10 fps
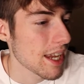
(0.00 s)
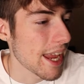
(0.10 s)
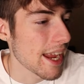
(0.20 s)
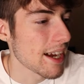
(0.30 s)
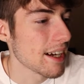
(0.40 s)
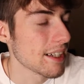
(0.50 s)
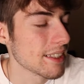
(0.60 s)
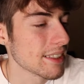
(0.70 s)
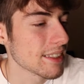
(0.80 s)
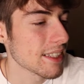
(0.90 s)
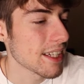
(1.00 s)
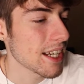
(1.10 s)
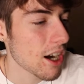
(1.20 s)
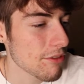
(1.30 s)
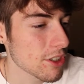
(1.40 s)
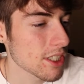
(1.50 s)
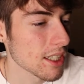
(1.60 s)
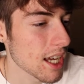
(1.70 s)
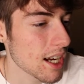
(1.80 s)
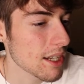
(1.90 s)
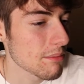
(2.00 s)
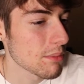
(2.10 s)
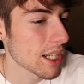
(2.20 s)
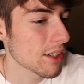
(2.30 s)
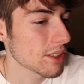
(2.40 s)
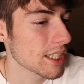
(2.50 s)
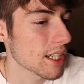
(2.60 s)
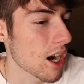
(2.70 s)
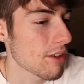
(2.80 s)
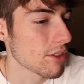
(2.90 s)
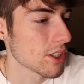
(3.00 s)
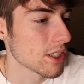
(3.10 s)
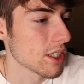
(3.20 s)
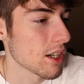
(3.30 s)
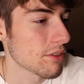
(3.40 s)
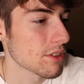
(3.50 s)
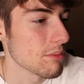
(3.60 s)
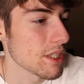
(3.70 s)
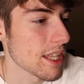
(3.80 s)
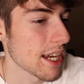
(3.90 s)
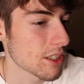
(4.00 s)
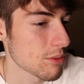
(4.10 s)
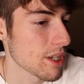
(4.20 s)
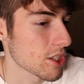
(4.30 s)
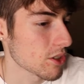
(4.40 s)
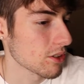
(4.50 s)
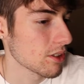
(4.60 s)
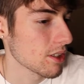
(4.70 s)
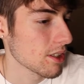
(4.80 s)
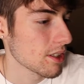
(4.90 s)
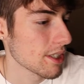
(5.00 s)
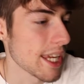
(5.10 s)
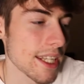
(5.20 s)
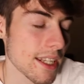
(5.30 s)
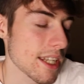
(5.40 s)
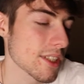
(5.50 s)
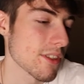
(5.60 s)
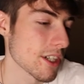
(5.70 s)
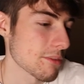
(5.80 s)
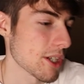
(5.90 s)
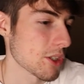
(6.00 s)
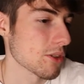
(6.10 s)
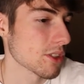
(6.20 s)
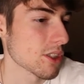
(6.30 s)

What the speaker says: and it offers a lot, but I don't think it offers enough to be that special. And it's very special. It's